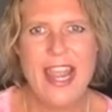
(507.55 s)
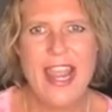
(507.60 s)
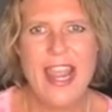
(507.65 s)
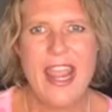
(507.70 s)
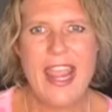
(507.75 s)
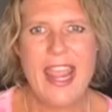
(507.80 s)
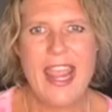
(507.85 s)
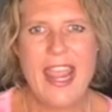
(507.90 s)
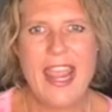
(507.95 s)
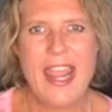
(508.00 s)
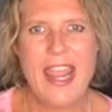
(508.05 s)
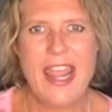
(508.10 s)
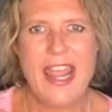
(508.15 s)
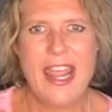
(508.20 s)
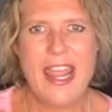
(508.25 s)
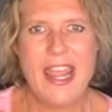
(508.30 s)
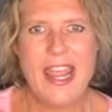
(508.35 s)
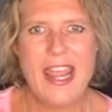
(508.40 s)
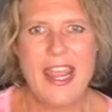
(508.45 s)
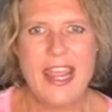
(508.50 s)

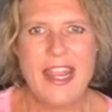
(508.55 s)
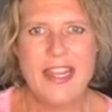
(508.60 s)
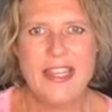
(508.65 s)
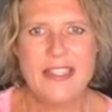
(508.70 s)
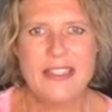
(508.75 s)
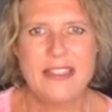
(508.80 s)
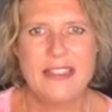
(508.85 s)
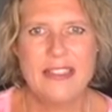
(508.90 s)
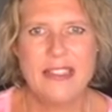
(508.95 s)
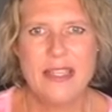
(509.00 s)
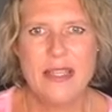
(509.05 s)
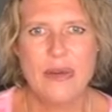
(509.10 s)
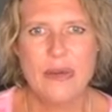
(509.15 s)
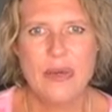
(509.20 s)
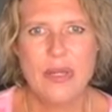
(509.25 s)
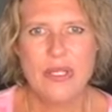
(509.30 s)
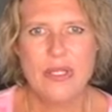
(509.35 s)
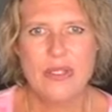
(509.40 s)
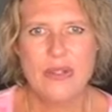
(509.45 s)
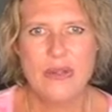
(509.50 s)

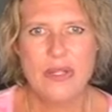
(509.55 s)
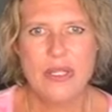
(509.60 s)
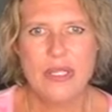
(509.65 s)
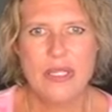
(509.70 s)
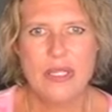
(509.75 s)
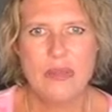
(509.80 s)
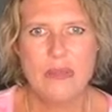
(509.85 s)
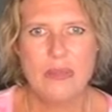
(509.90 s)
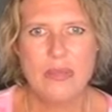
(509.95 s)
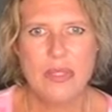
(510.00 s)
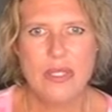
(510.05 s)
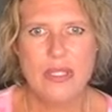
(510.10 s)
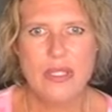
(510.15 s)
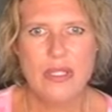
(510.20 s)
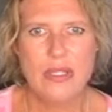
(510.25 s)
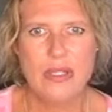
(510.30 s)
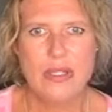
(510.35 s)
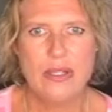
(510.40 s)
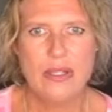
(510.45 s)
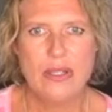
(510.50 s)

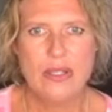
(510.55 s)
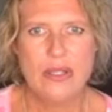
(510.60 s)
No one is speaking in this clip.